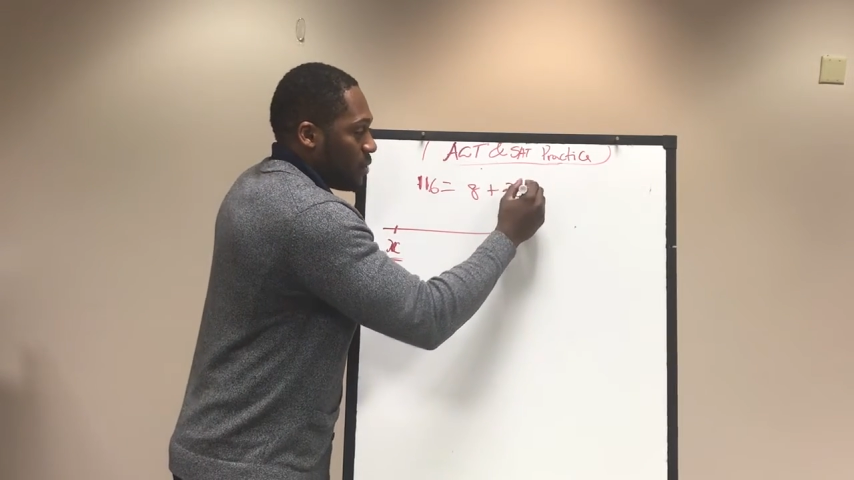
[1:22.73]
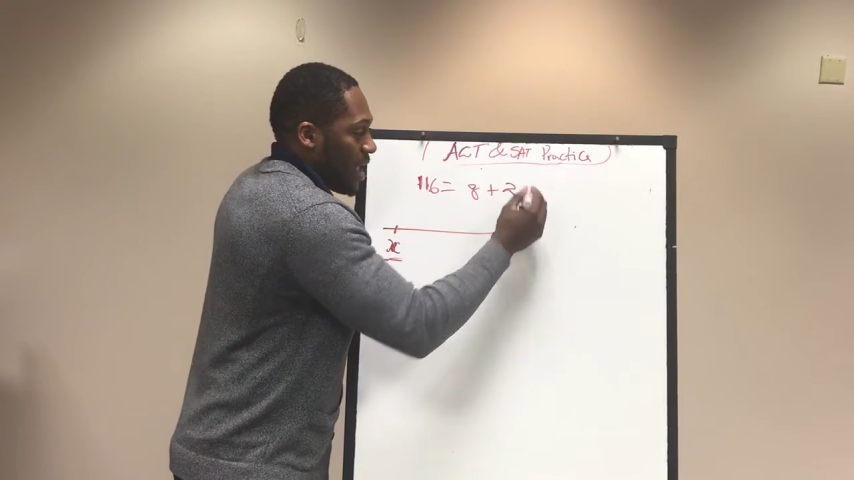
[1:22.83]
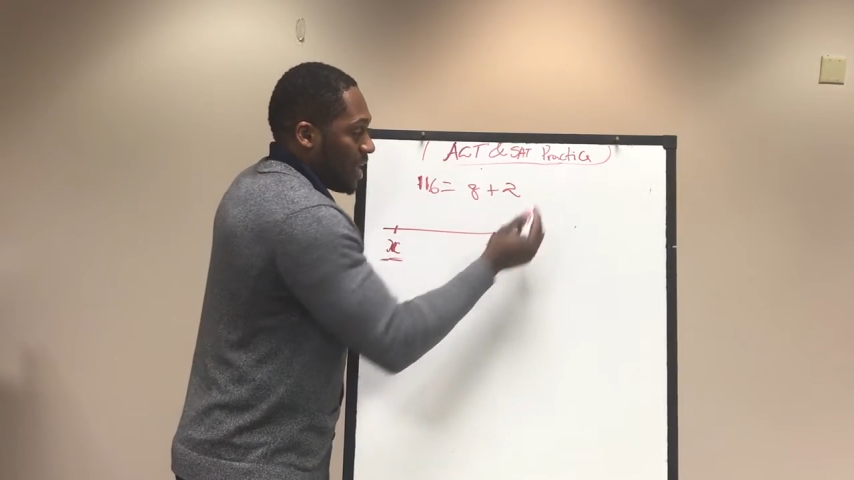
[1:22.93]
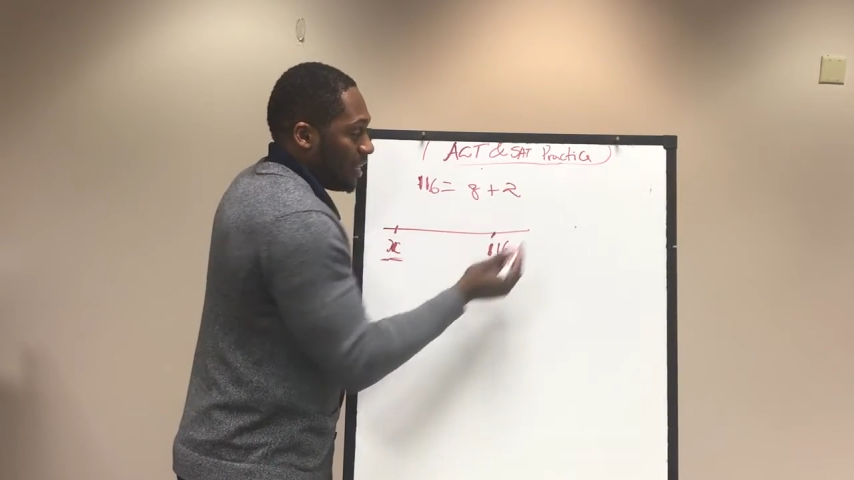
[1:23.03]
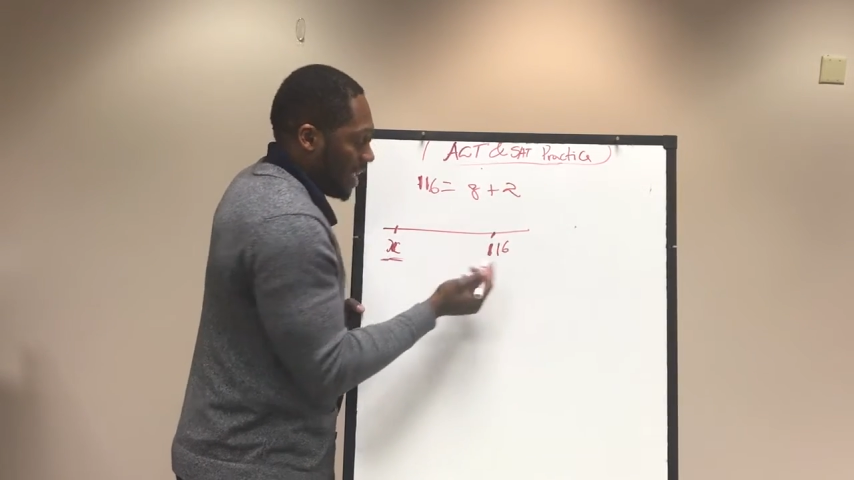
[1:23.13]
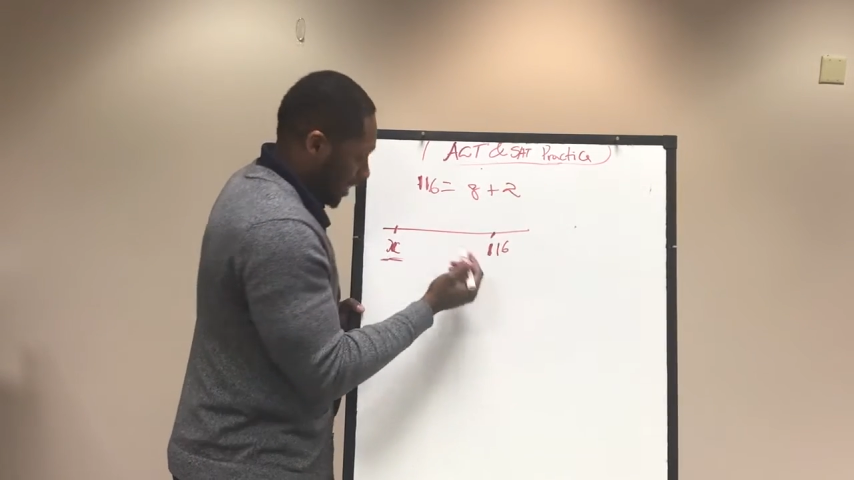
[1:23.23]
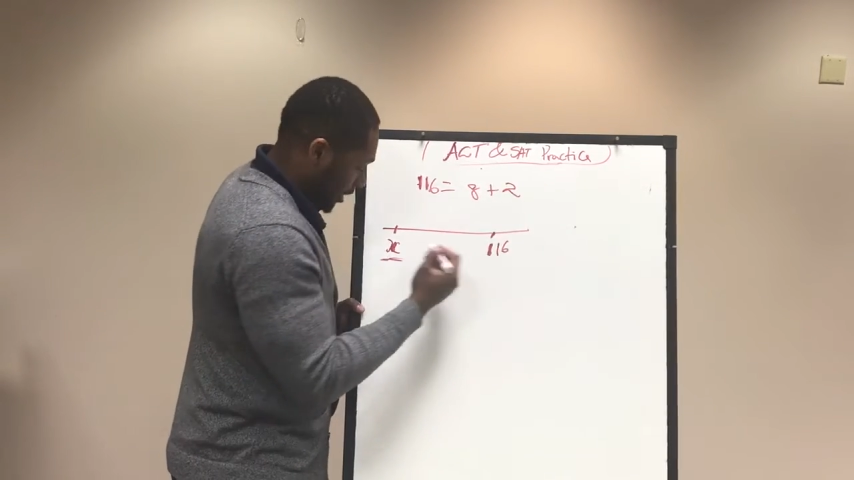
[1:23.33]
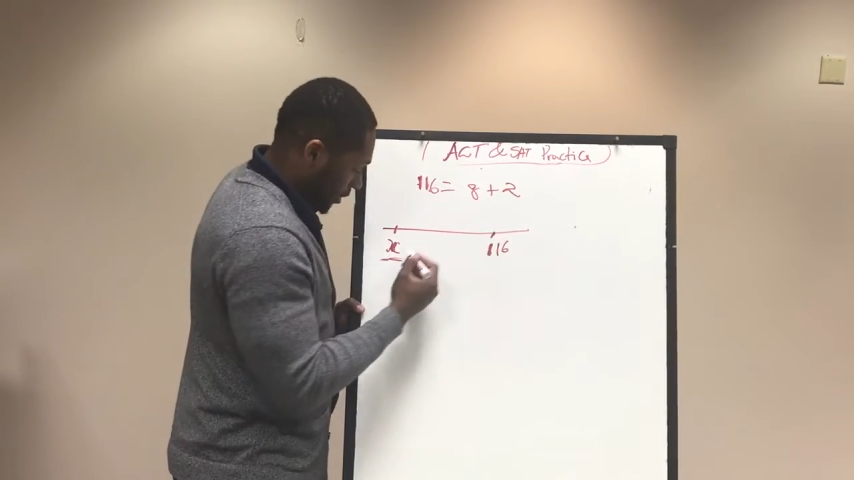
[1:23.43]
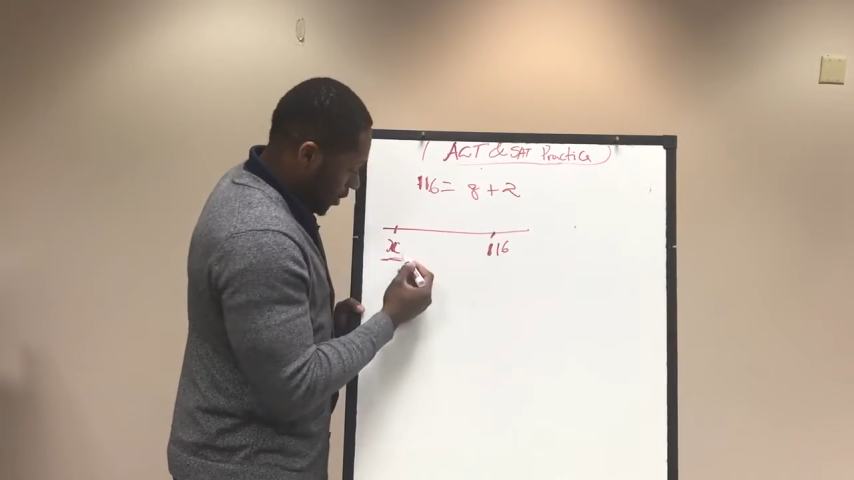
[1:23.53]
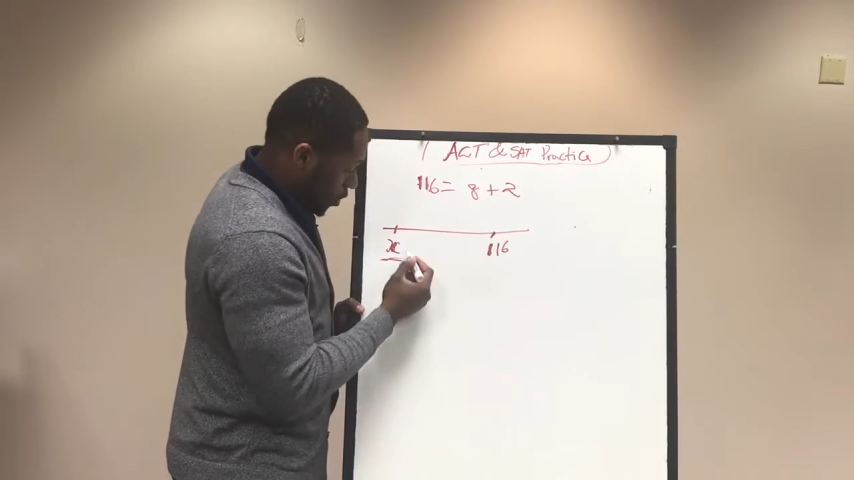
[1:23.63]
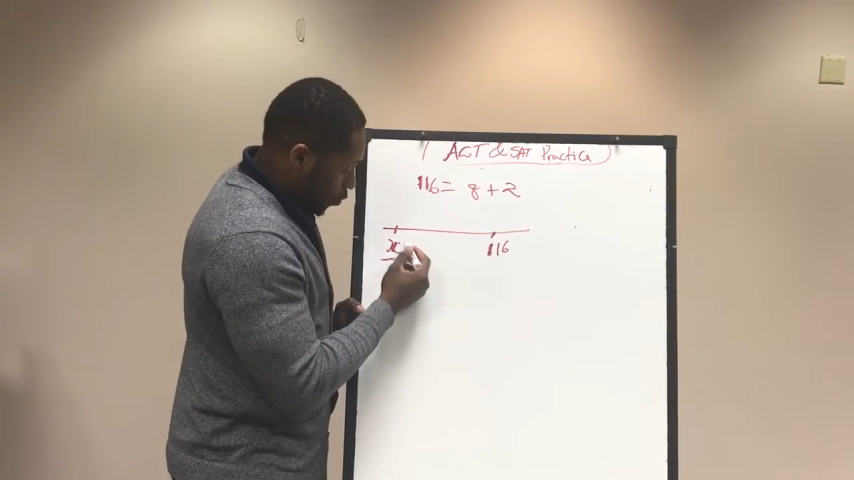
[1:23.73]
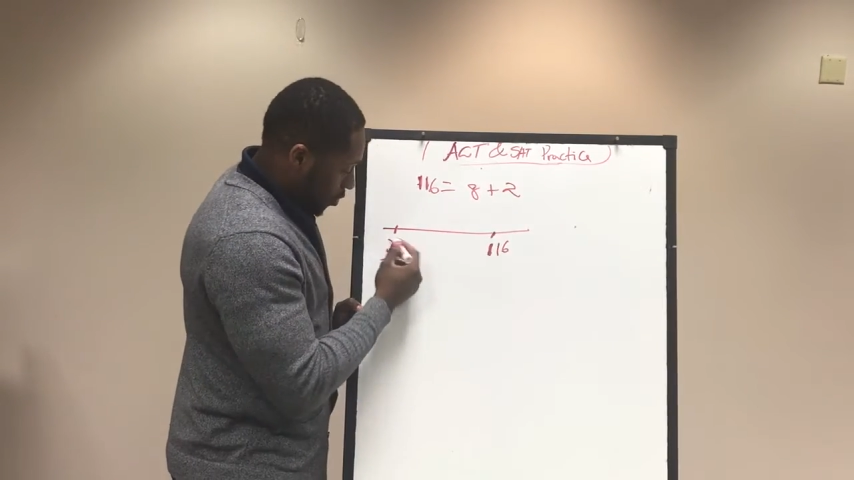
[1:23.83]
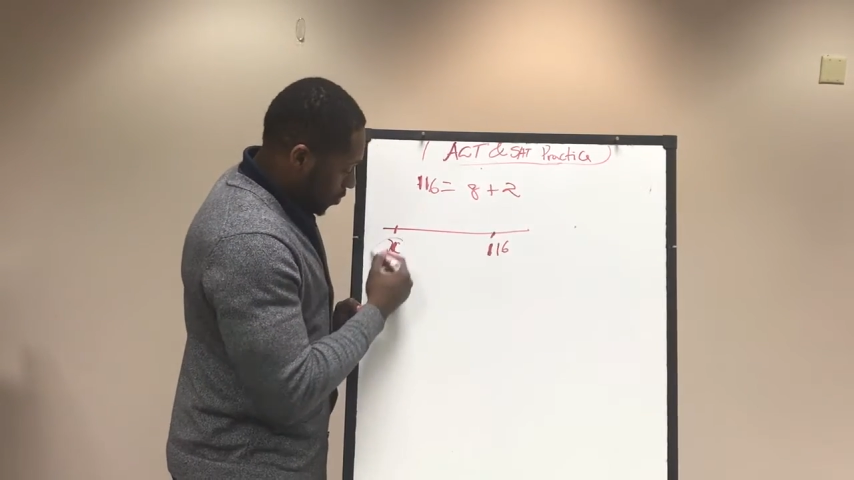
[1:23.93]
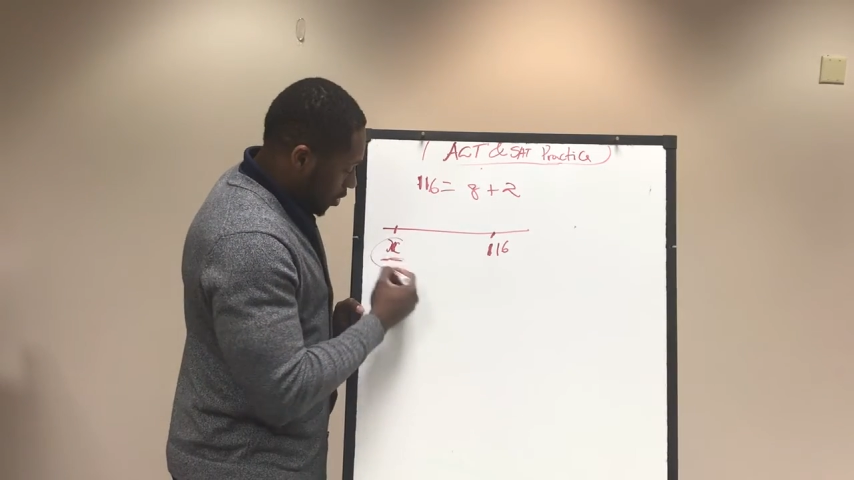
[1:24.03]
we had last year. What do